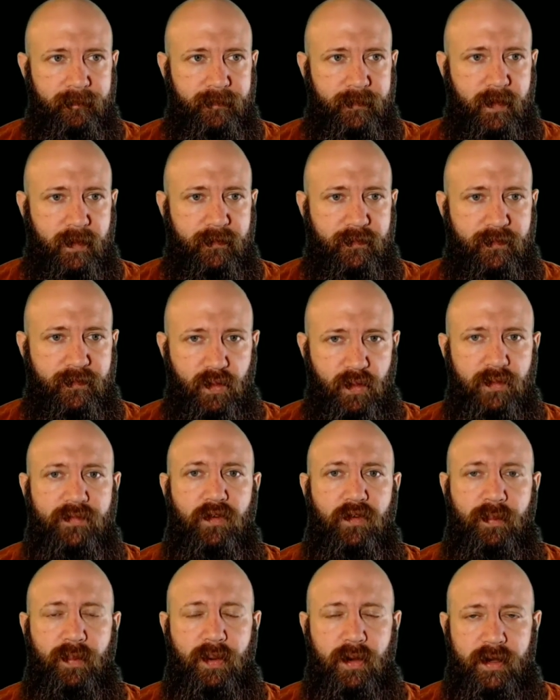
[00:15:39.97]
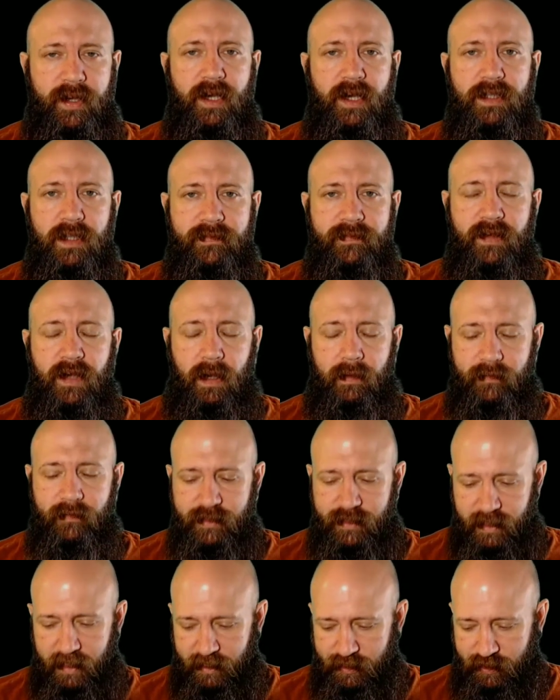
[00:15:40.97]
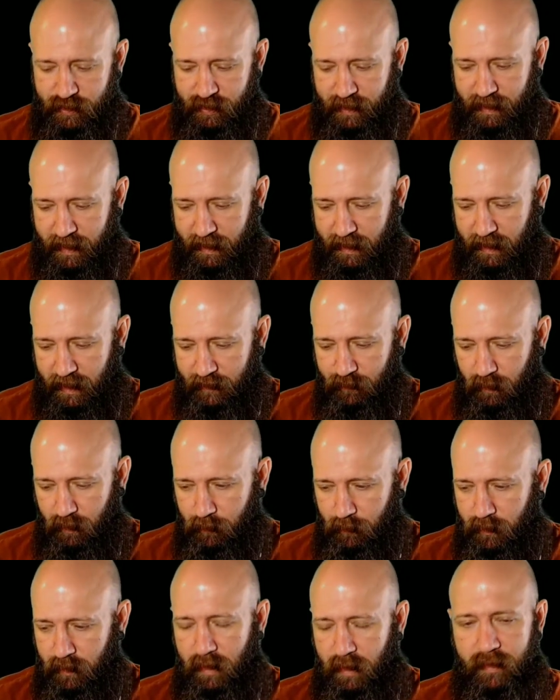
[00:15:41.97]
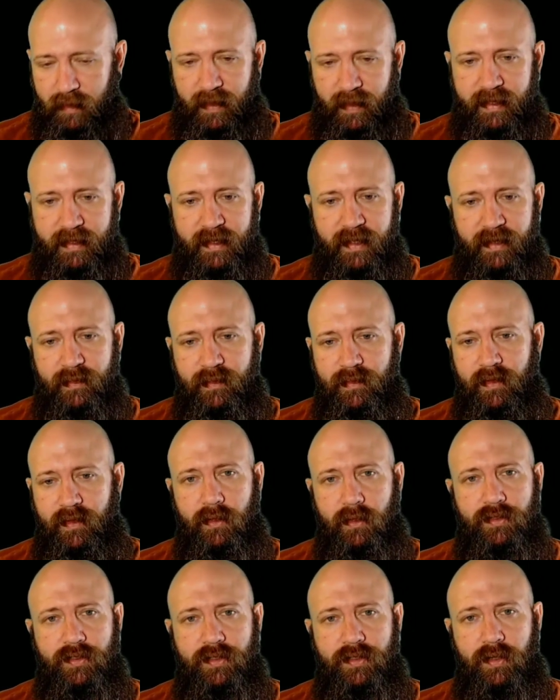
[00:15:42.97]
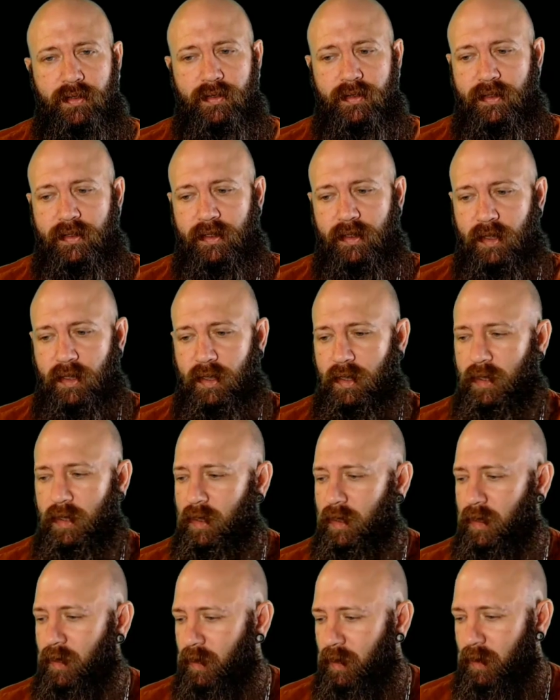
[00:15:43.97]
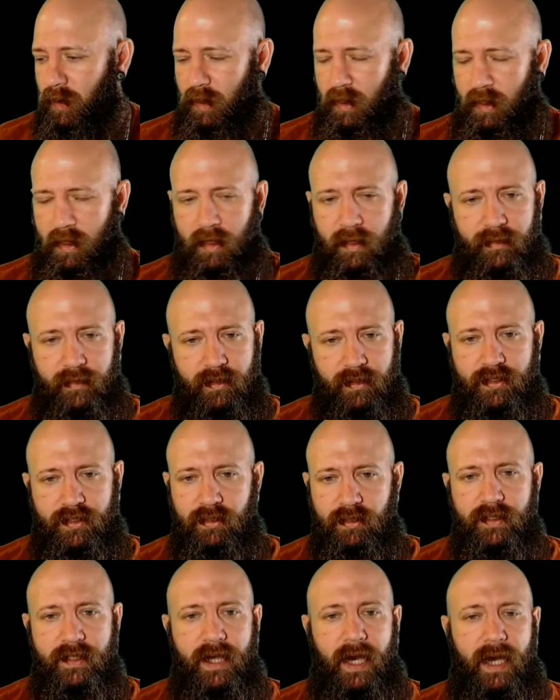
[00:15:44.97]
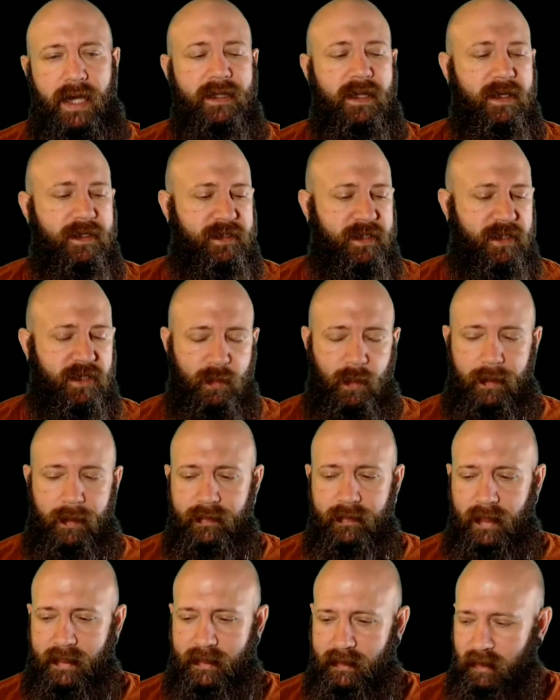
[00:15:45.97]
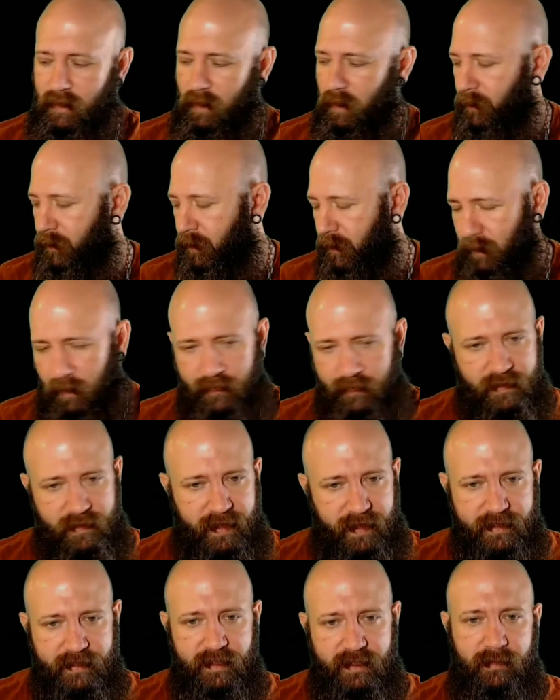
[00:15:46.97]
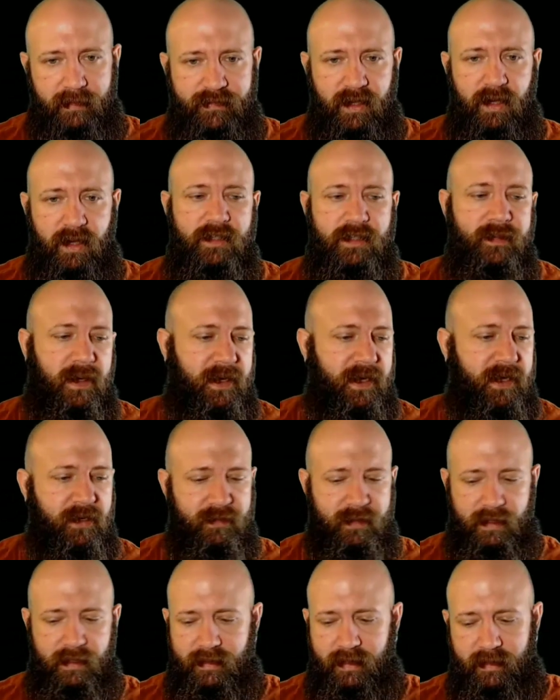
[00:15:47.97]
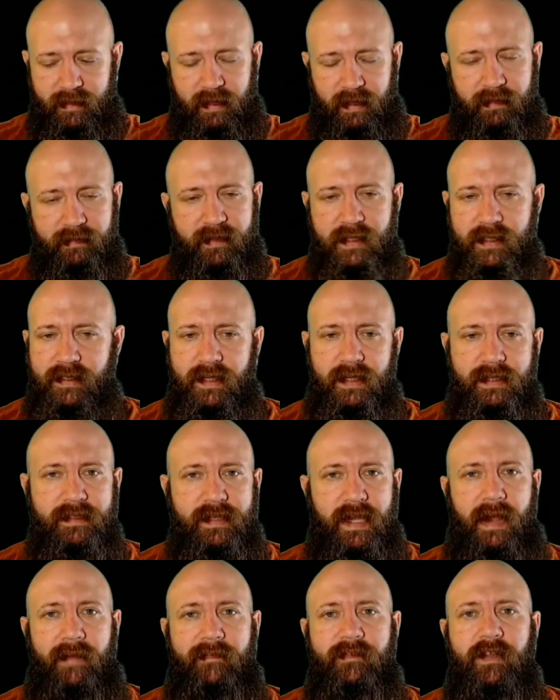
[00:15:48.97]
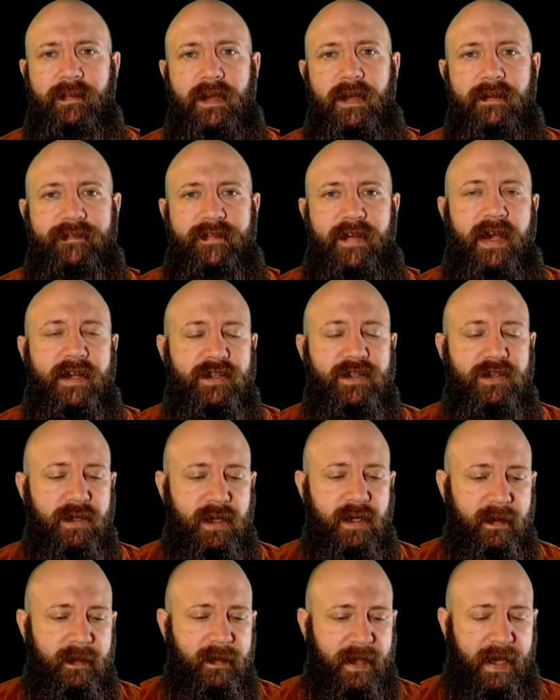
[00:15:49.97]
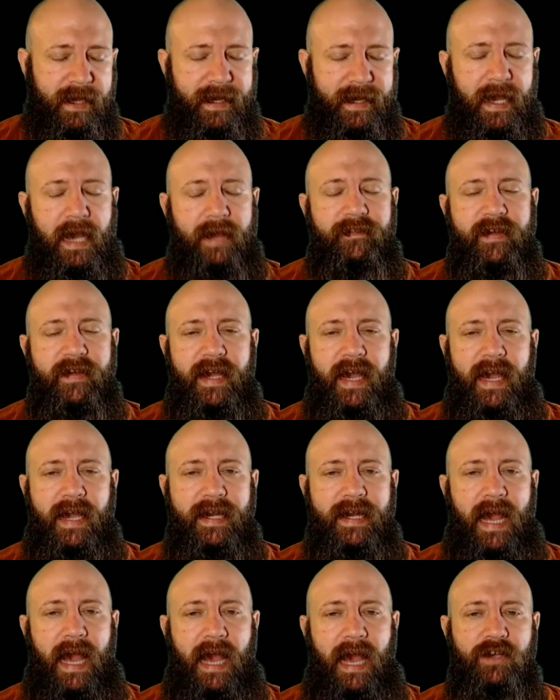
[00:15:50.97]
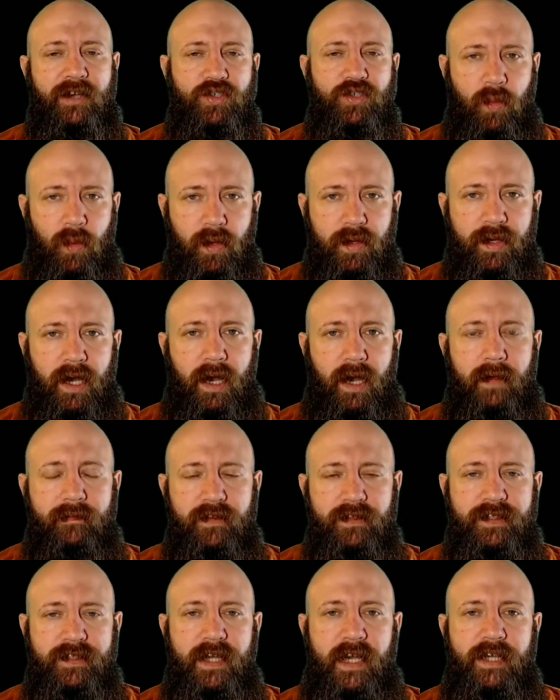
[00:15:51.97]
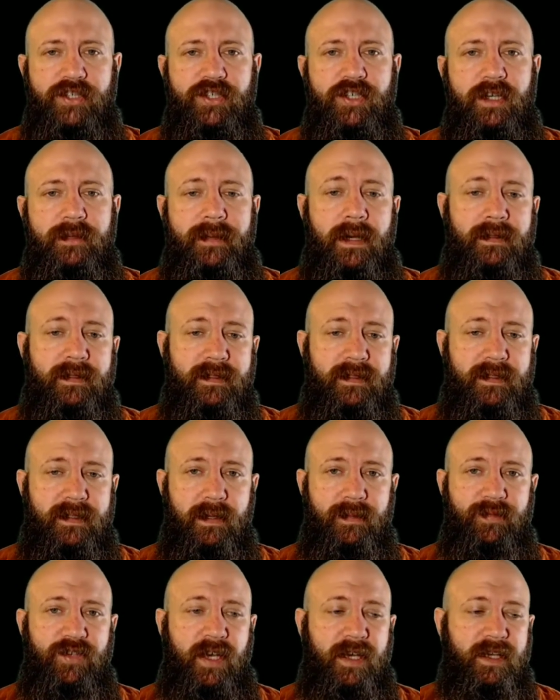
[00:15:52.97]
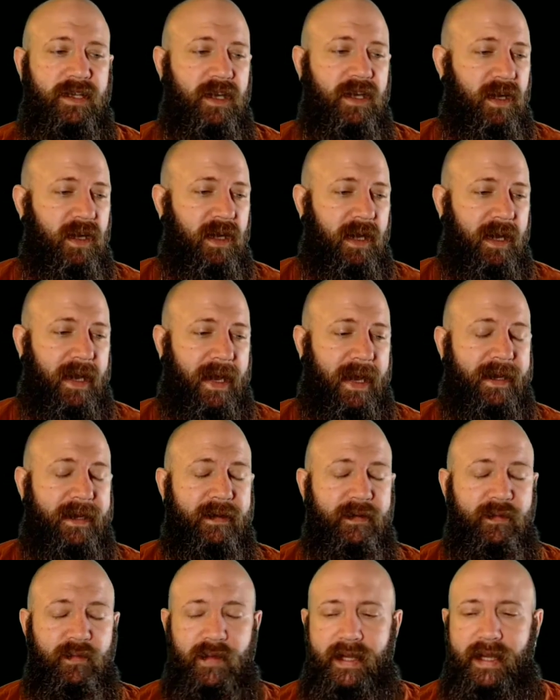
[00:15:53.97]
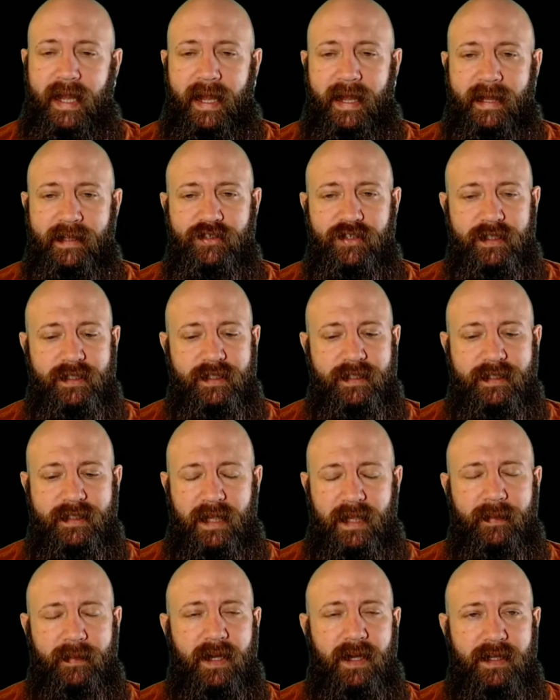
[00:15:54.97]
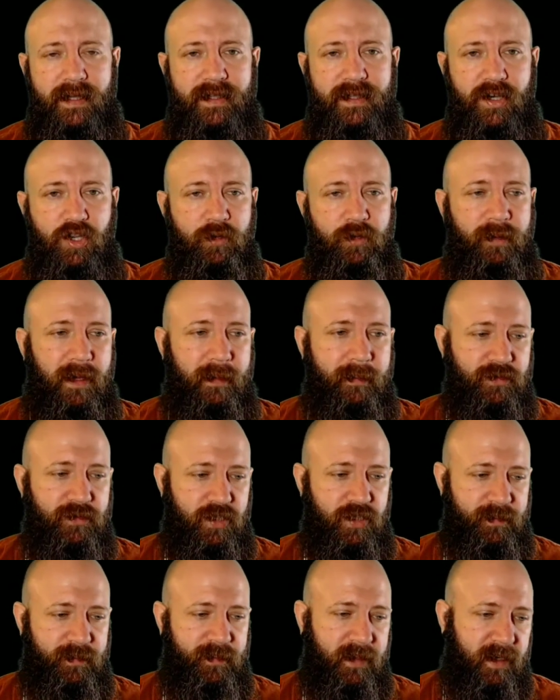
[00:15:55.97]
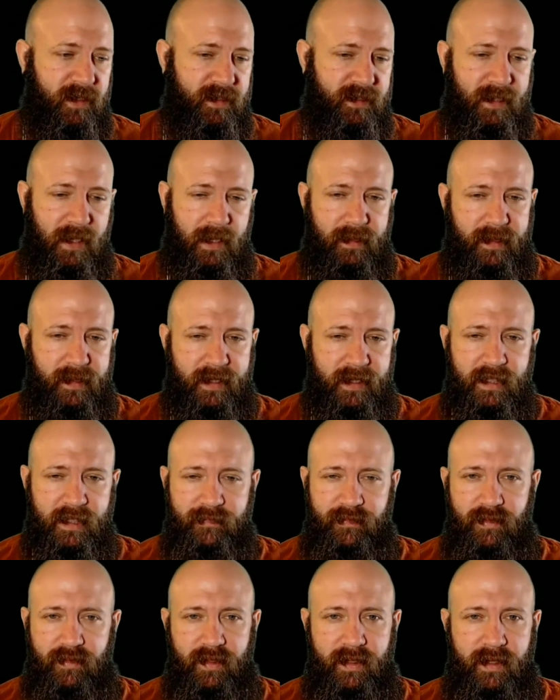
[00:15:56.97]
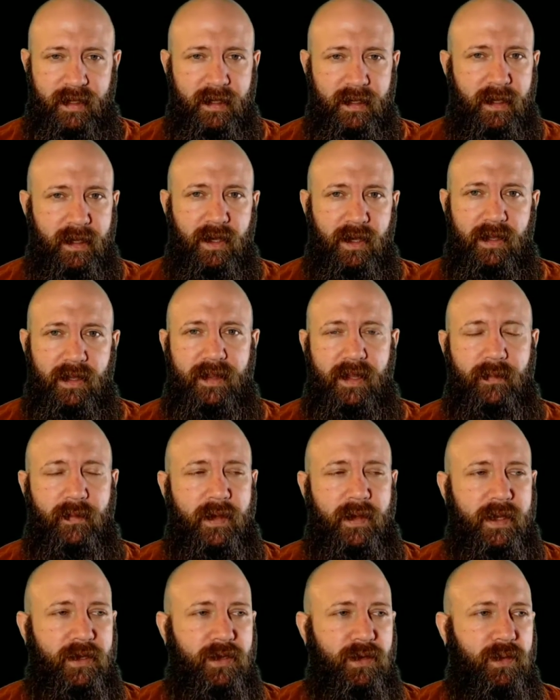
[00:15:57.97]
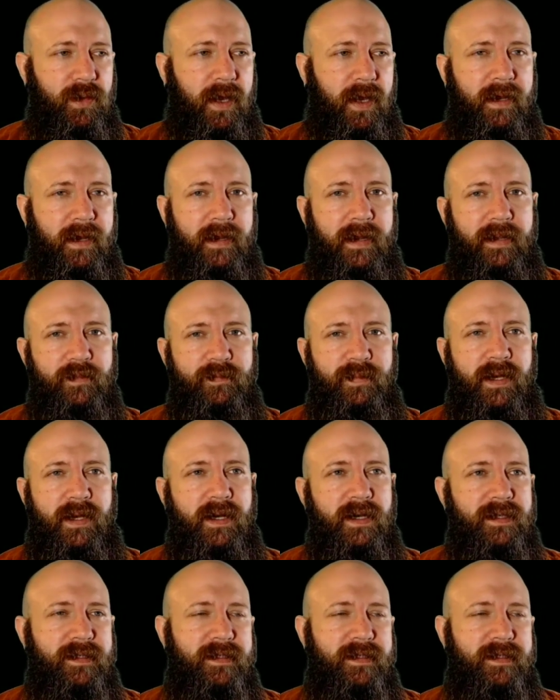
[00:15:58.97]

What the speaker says: fruitful, productive conversation. And I really think that there are certain guidelines, we like all the things that I've talked about here, that these things have to be a factor in having an actual conversation about the subject. And we can't just demonize other people just because they think differently than we do, and because